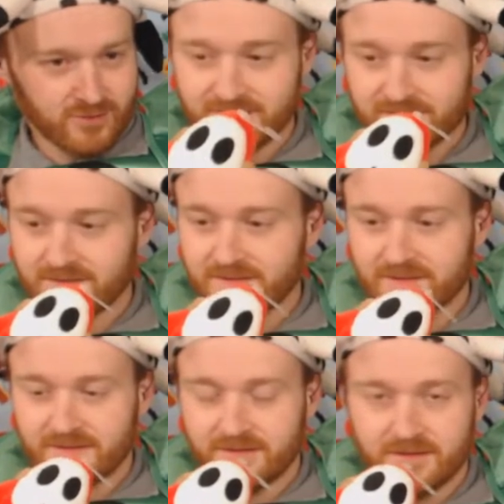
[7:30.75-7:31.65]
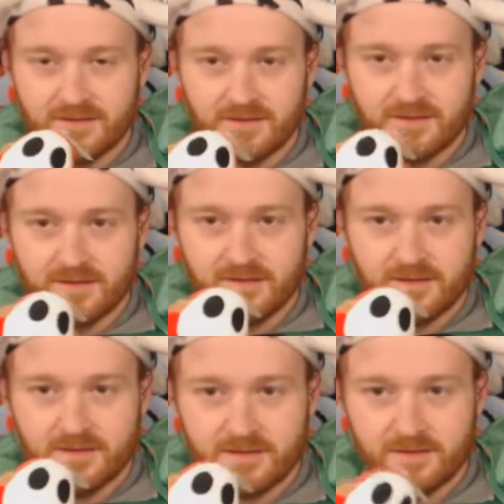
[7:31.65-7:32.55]

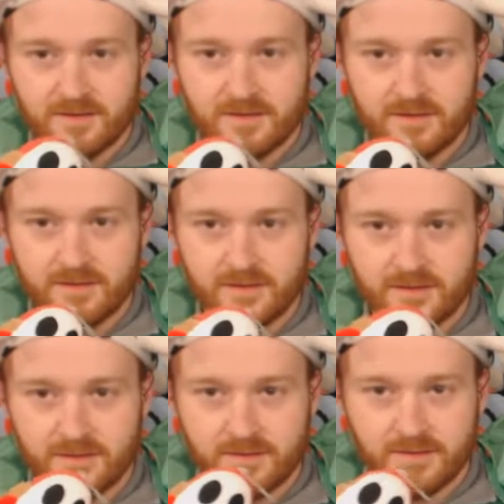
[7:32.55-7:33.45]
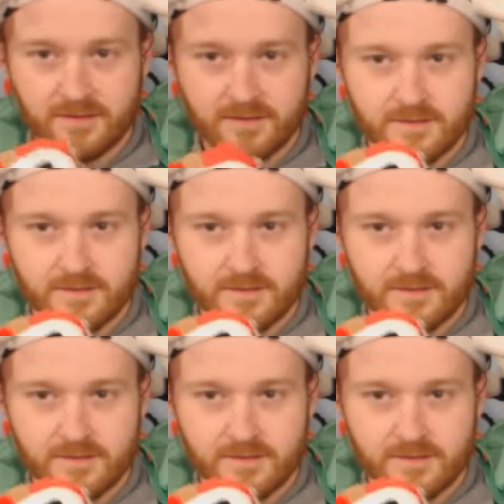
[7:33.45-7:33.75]
No words are spoken by the person on screen.